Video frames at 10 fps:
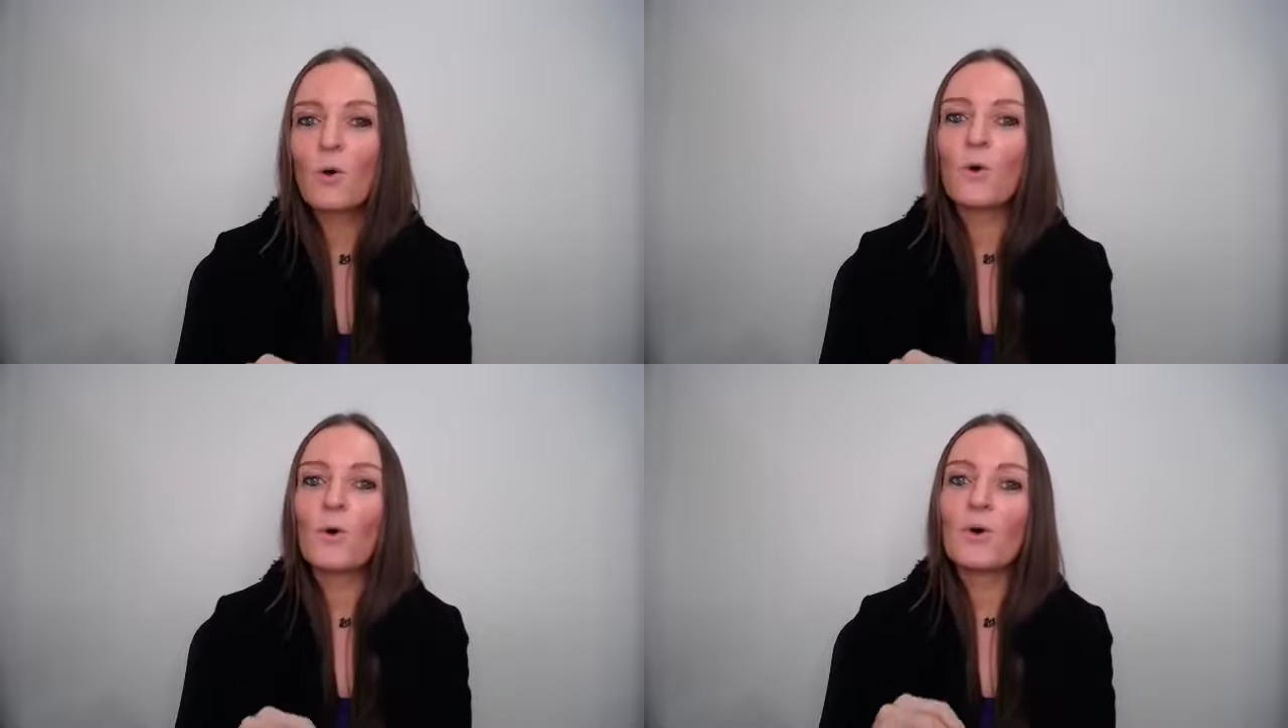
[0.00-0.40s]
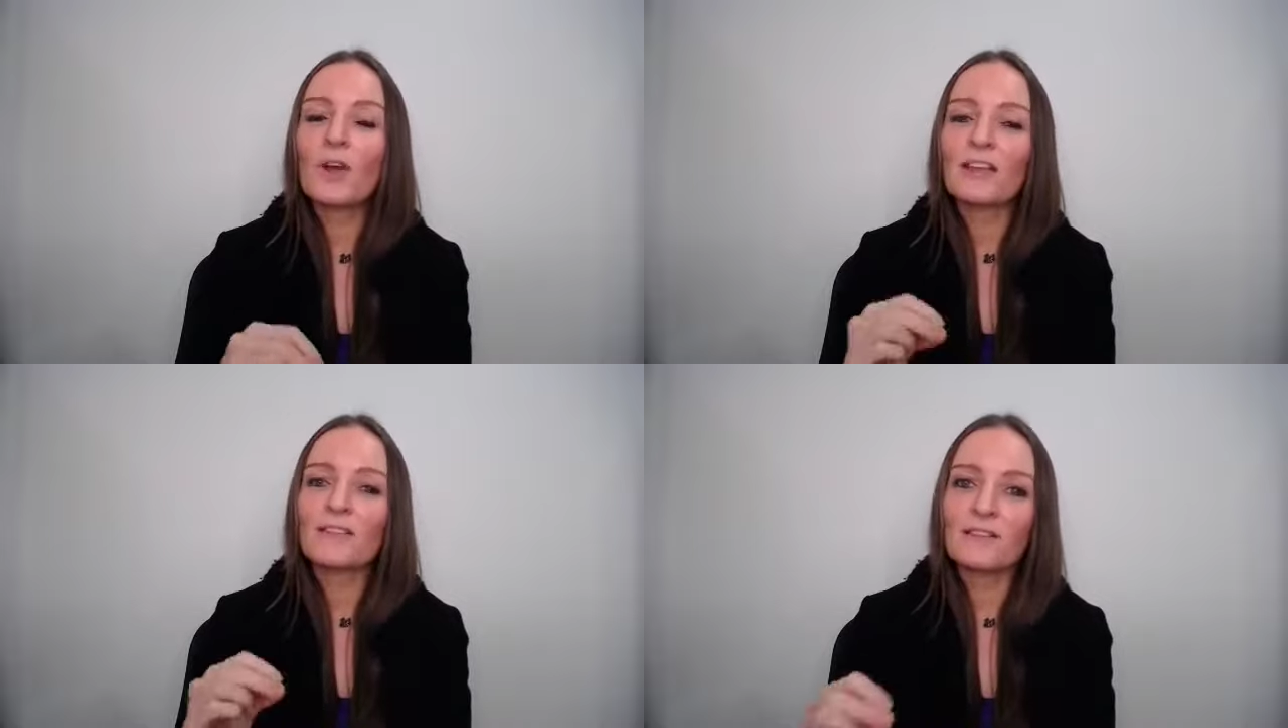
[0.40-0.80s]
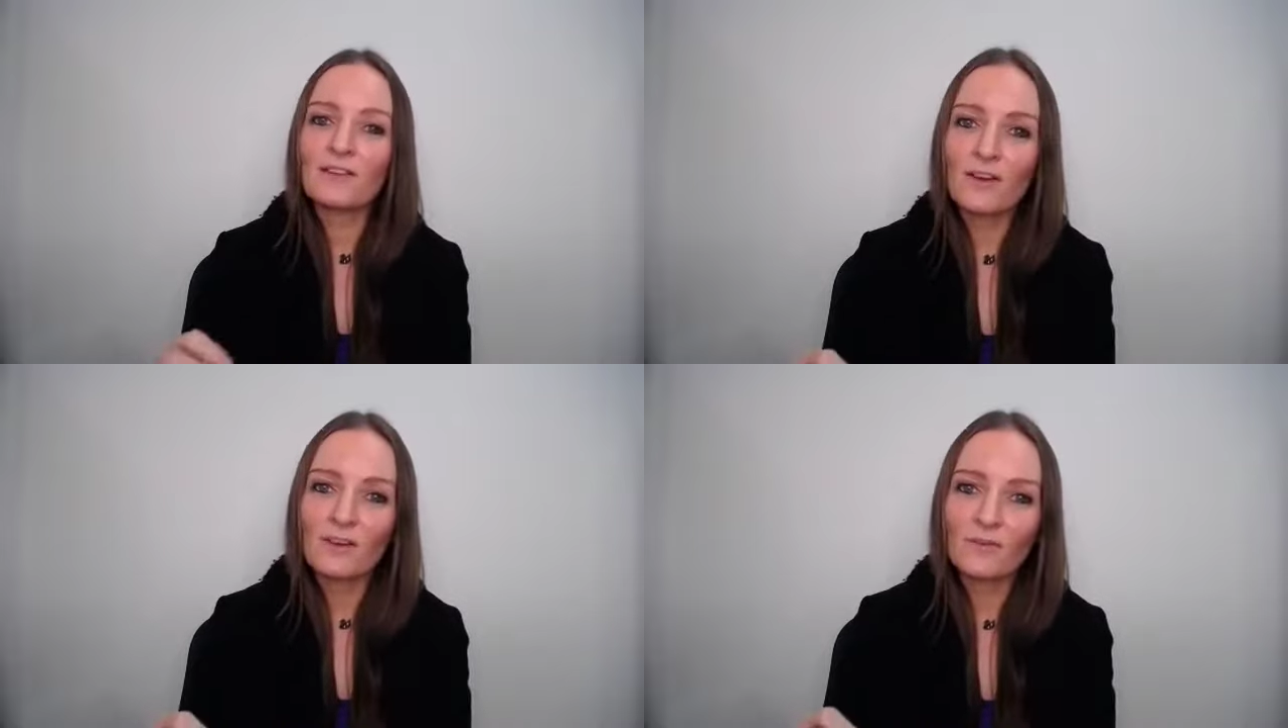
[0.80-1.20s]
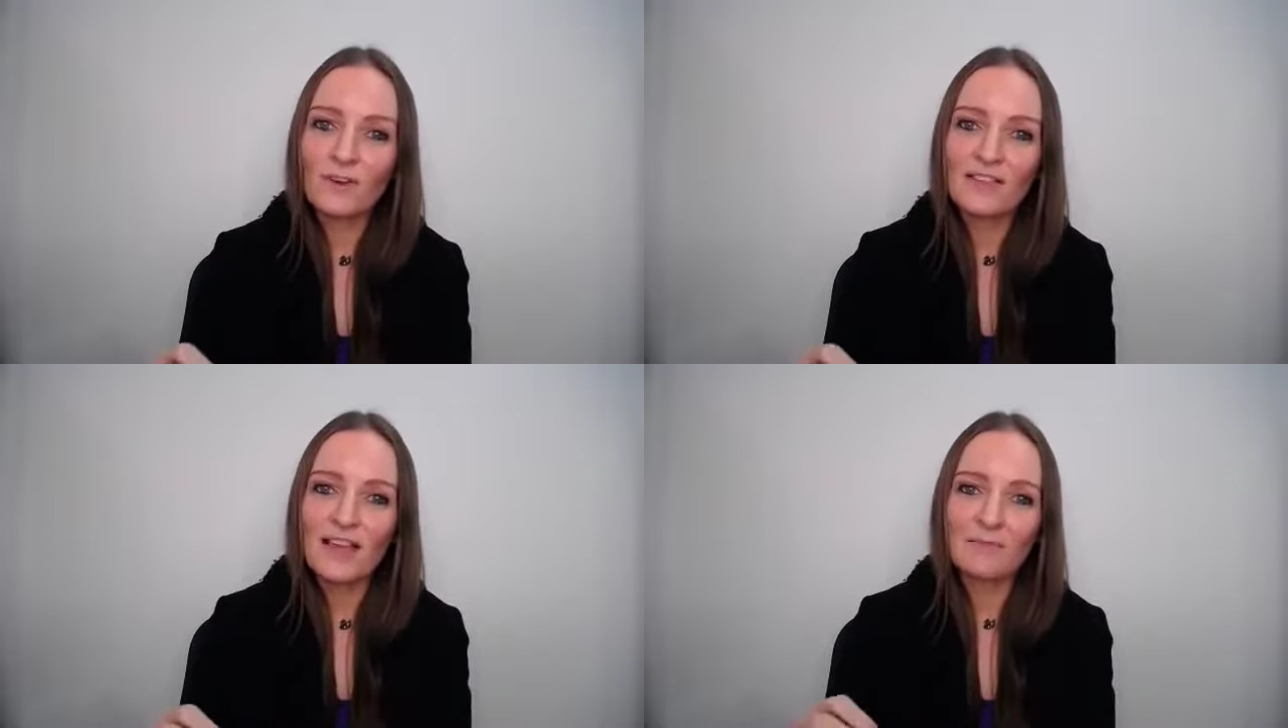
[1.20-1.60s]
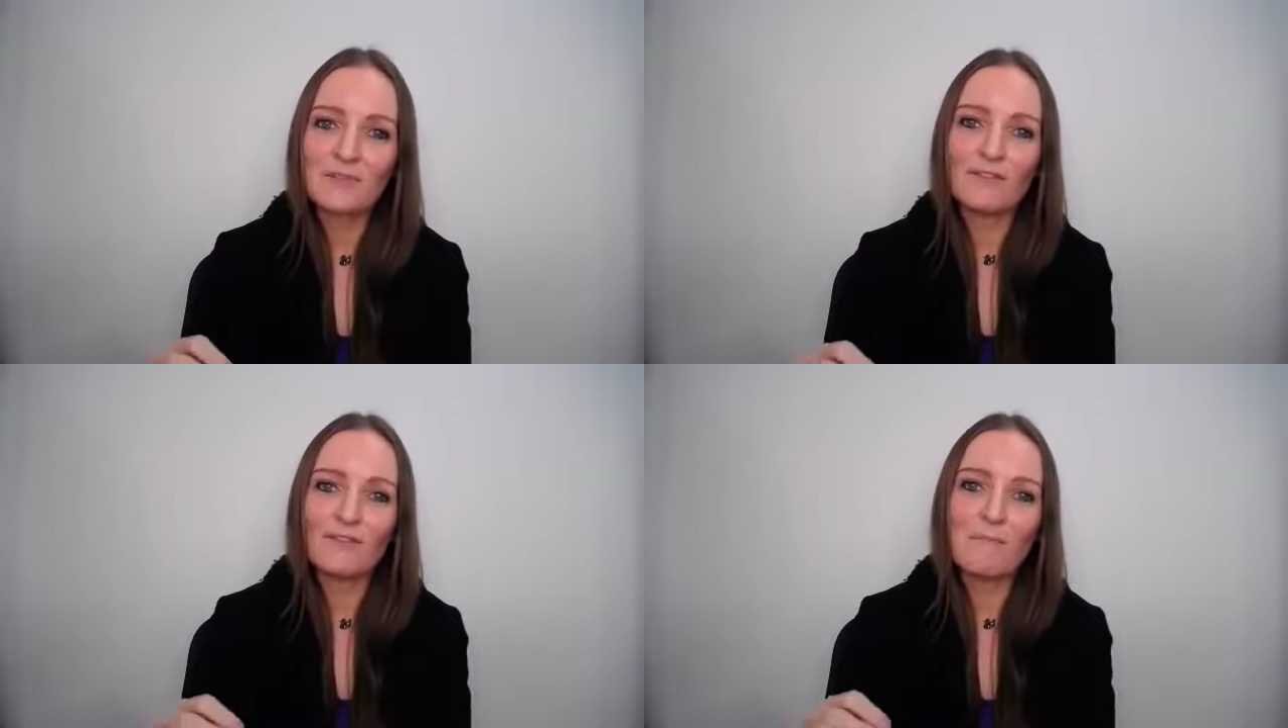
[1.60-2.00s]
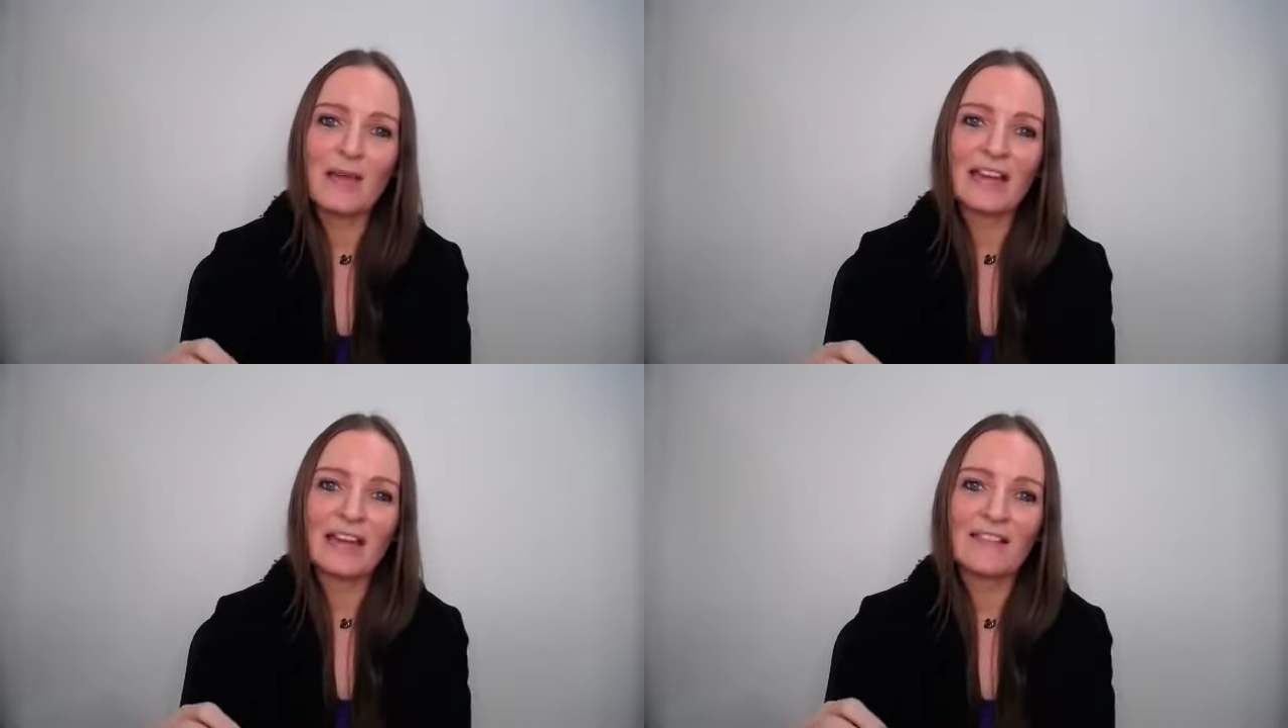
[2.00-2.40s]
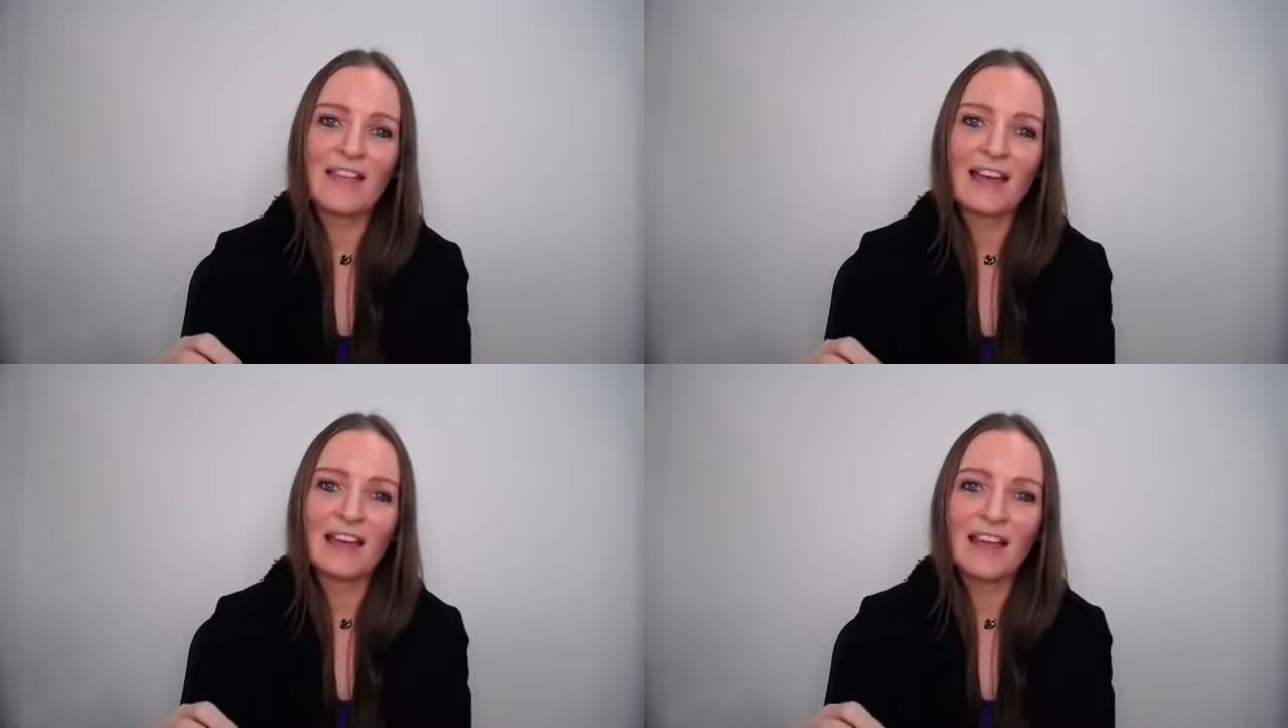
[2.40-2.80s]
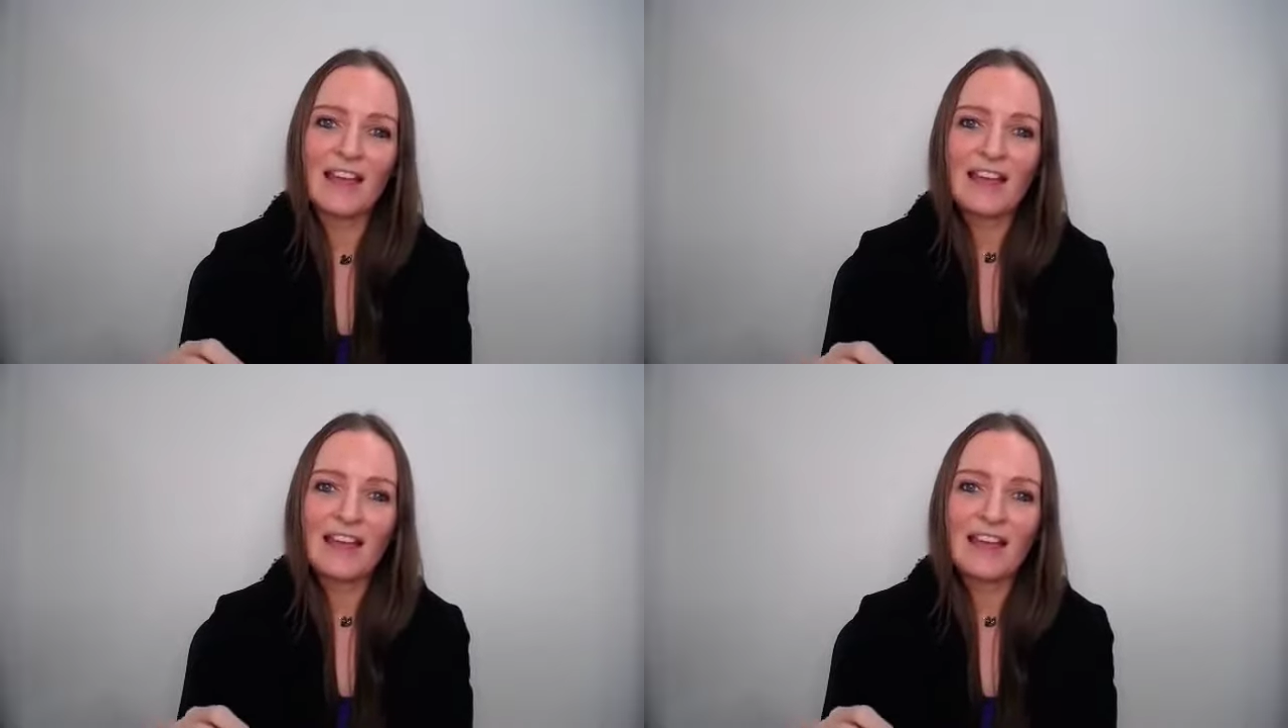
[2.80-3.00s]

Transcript: or it's non-receptive, meaning that